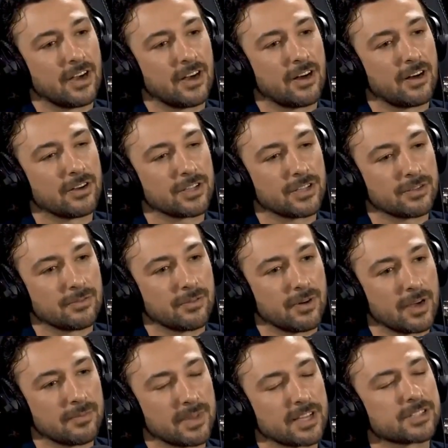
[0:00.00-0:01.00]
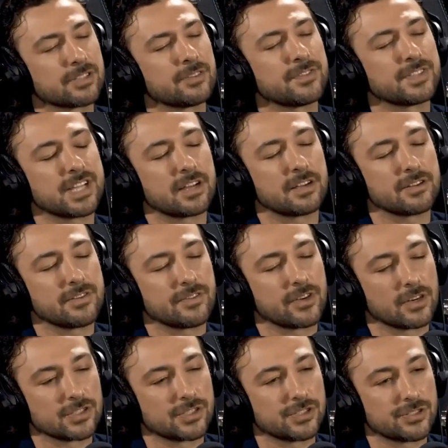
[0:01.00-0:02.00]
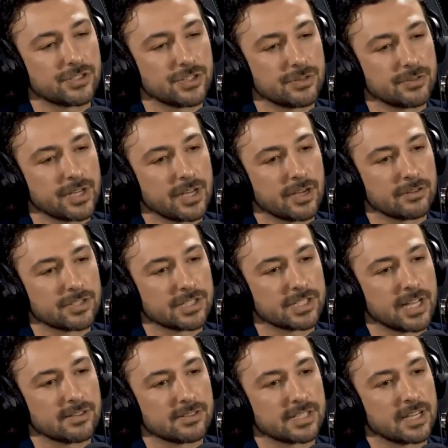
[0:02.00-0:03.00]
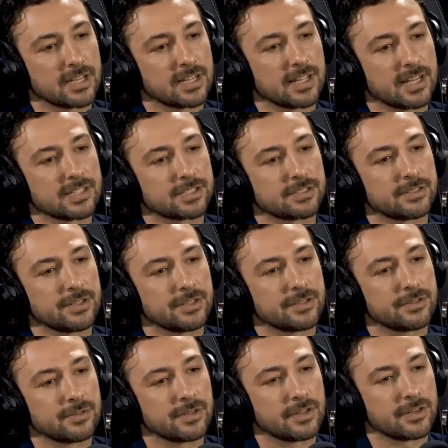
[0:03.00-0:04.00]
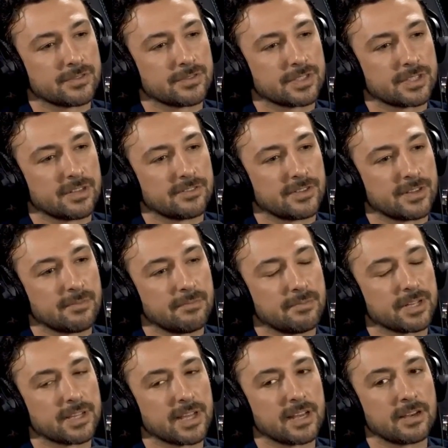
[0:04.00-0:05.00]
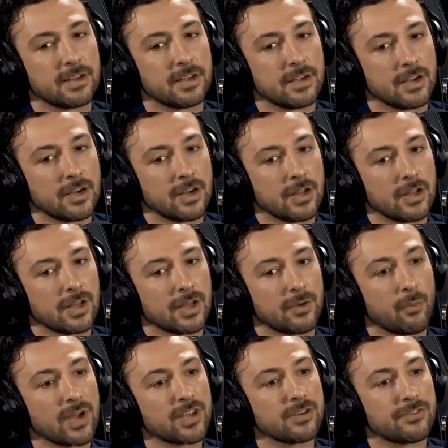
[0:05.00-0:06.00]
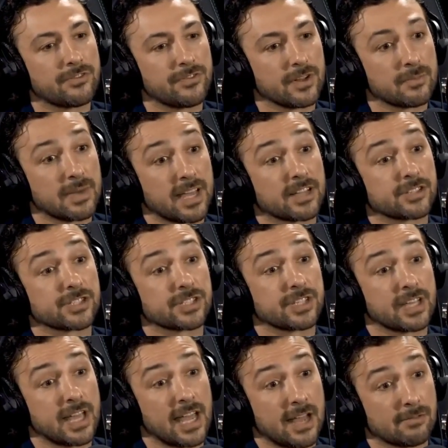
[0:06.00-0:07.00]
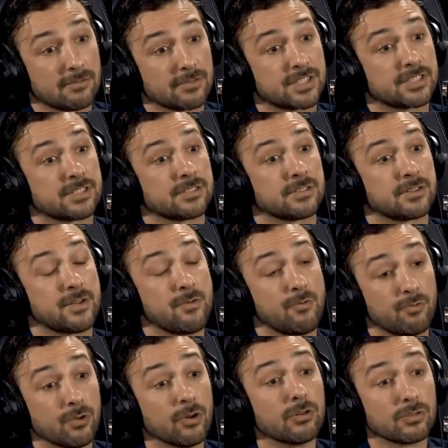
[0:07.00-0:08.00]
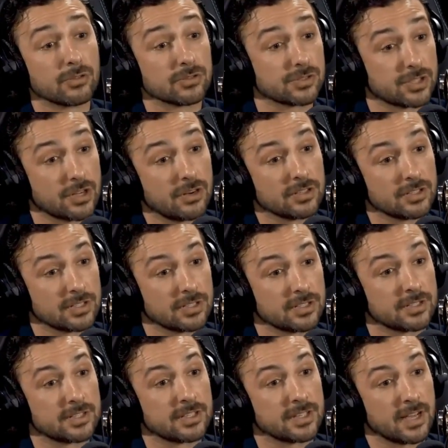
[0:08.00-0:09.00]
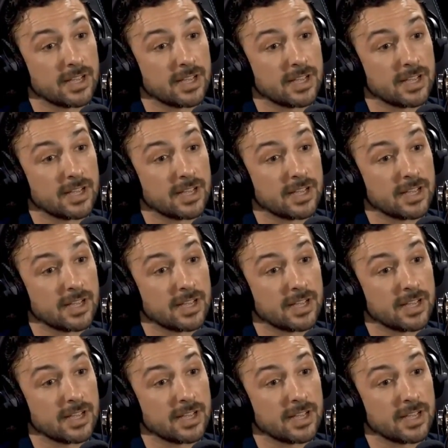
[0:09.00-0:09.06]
are you up there? Because obviously I know you've got a studio just outside Glasgow that you do a of stuff in, but then like when you're filming actually out in rural Scotland,